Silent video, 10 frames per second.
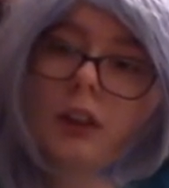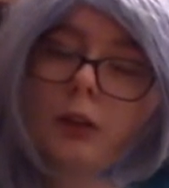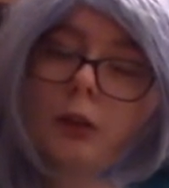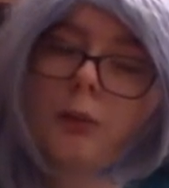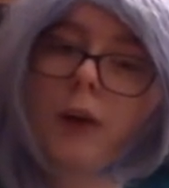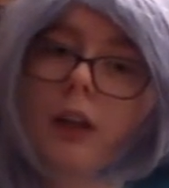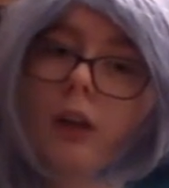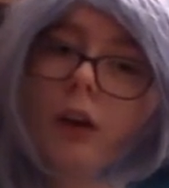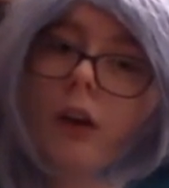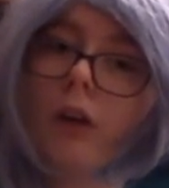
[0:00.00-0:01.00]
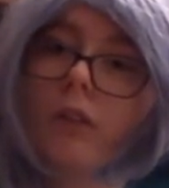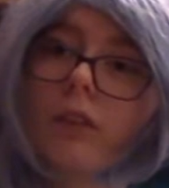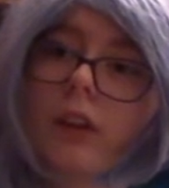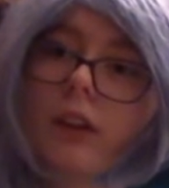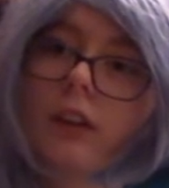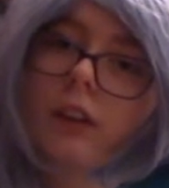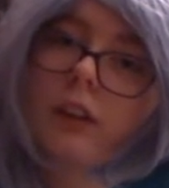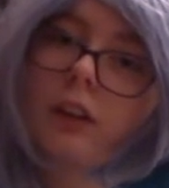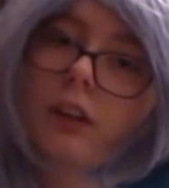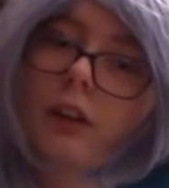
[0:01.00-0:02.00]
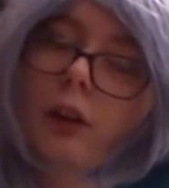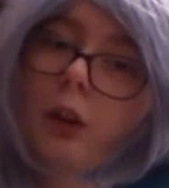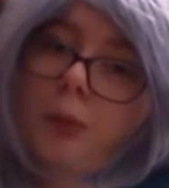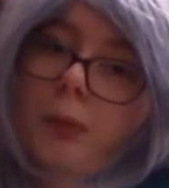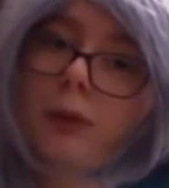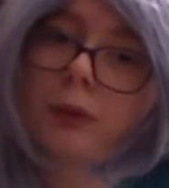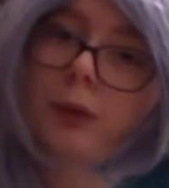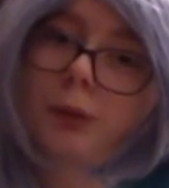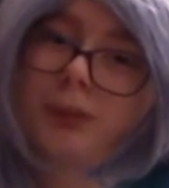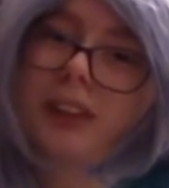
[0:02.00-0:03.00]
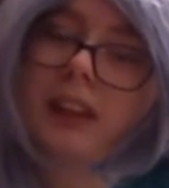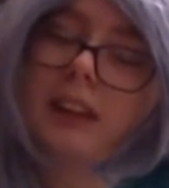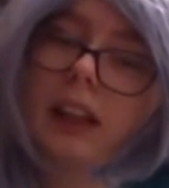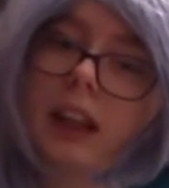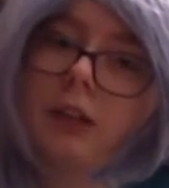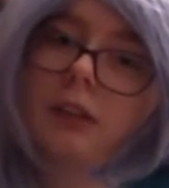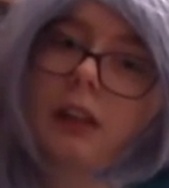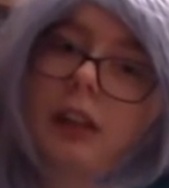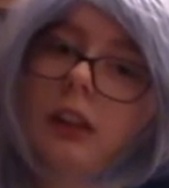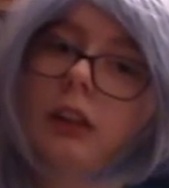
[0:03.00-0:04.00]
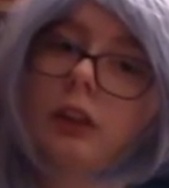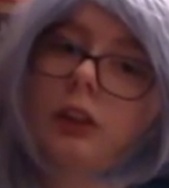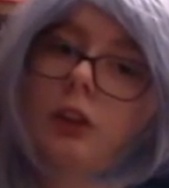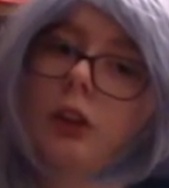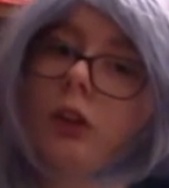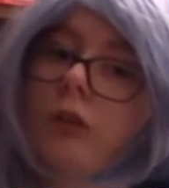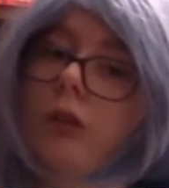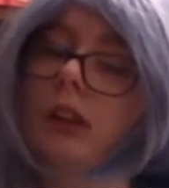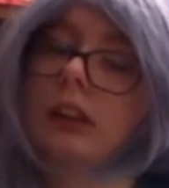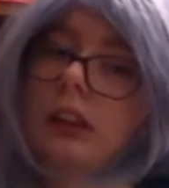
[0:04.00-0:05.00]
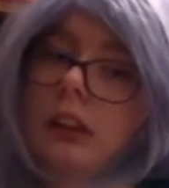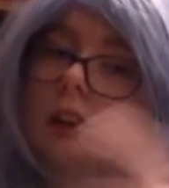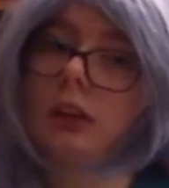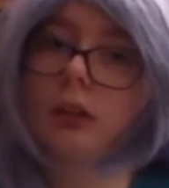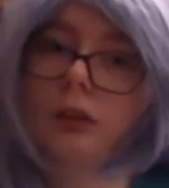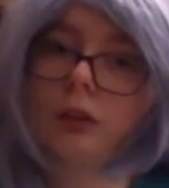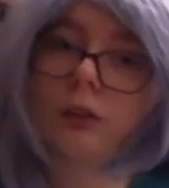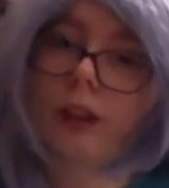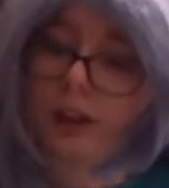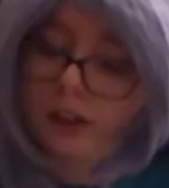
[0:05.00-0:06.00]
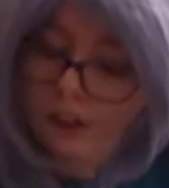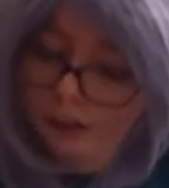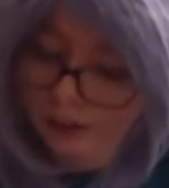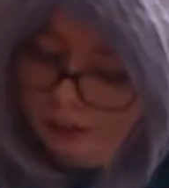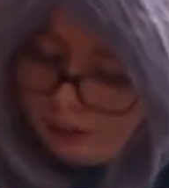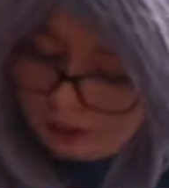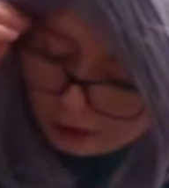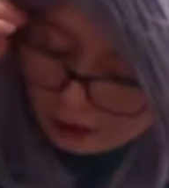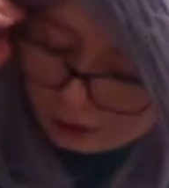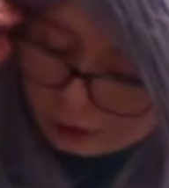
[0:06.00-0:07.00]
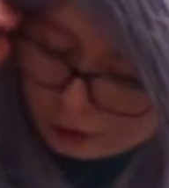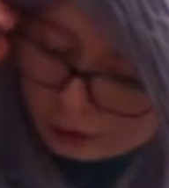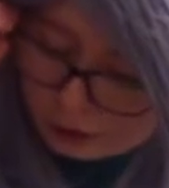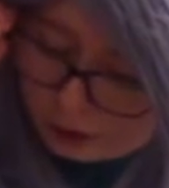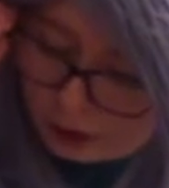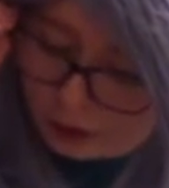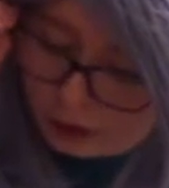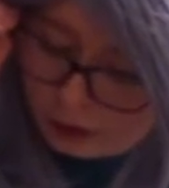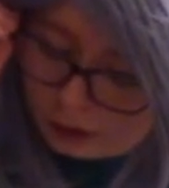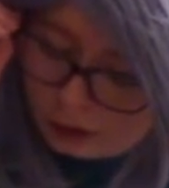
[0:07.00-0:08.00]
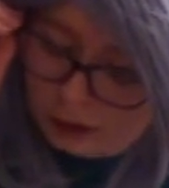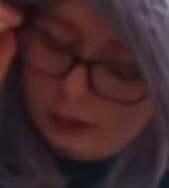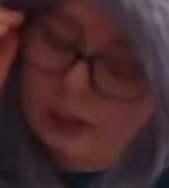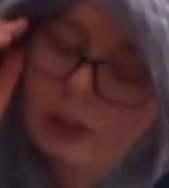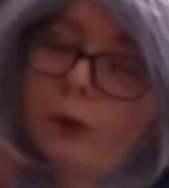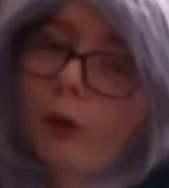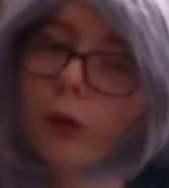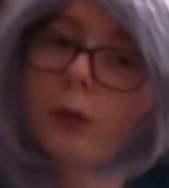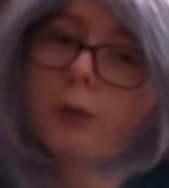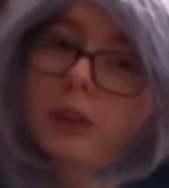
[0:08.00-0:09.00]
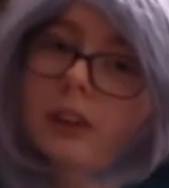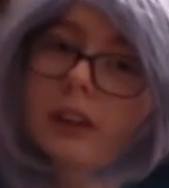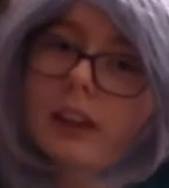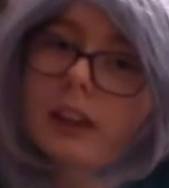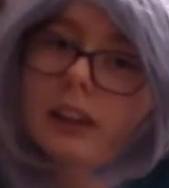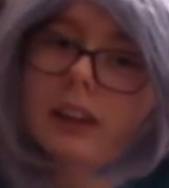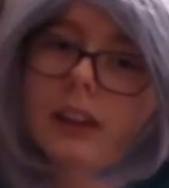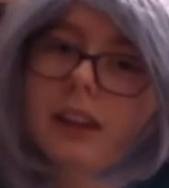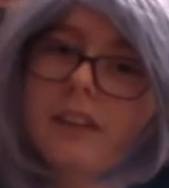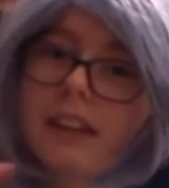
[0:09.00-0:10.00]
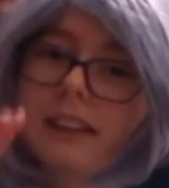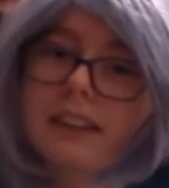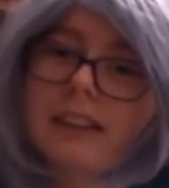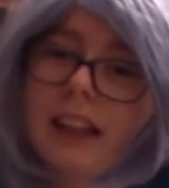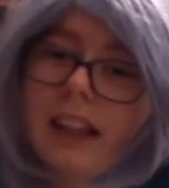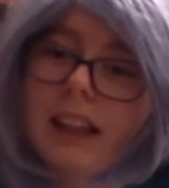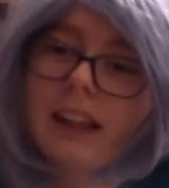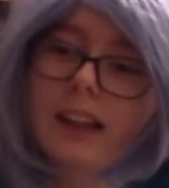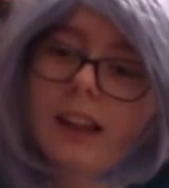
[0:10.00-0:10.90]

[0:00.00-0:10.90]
to make it all work, but normally the outline lets you know what scene goes where. Characters are normally clear as day.